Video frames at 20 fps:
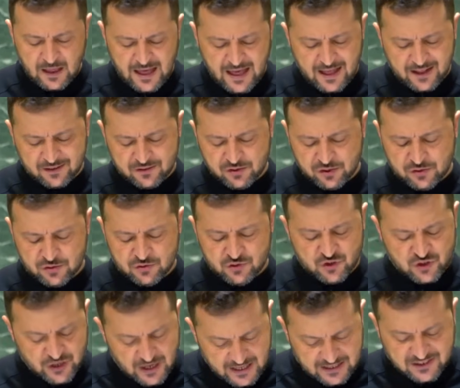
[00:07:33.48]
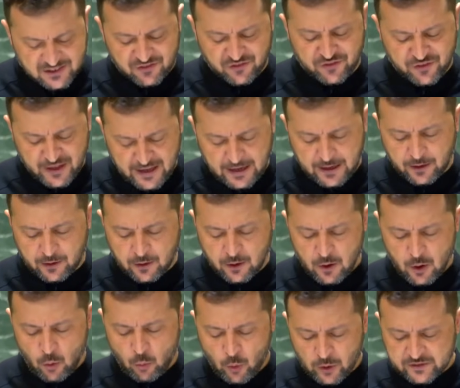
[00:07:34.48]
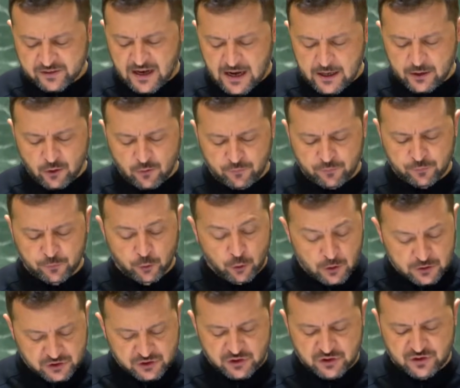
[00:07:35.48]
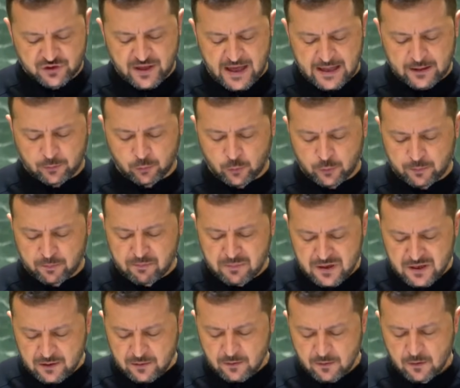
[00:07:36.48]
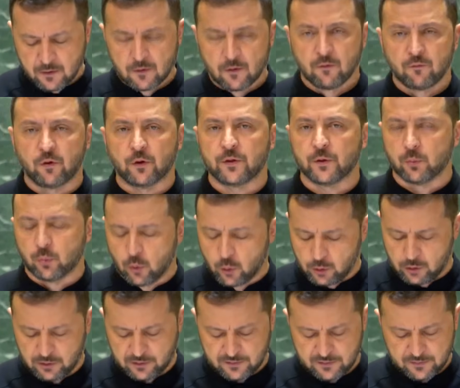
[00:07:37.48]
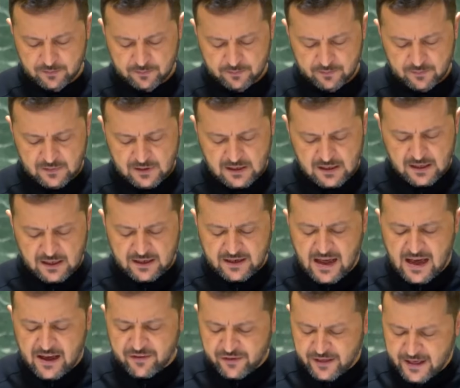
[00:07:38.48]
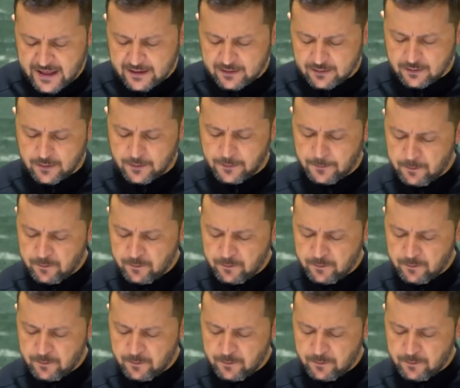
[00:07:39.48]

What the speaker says: and just think what kind of losses that would mean for the world. And I thank